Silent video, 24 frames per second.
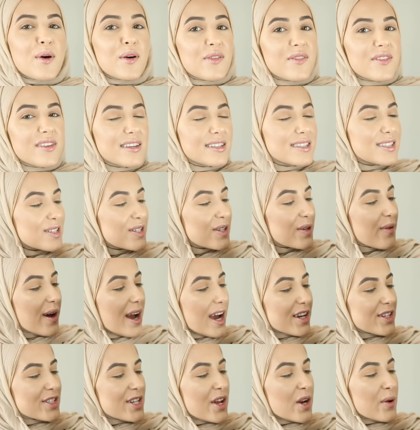both of these new
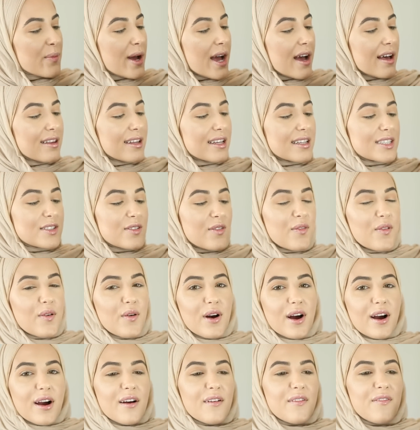eyeshadow palettes
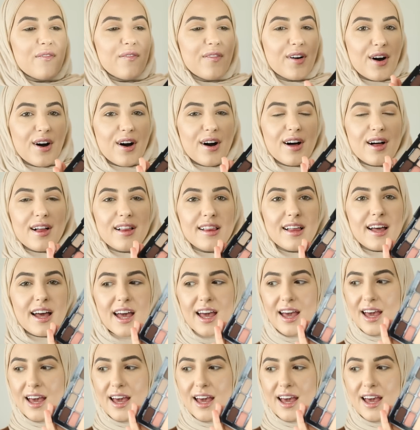for fall.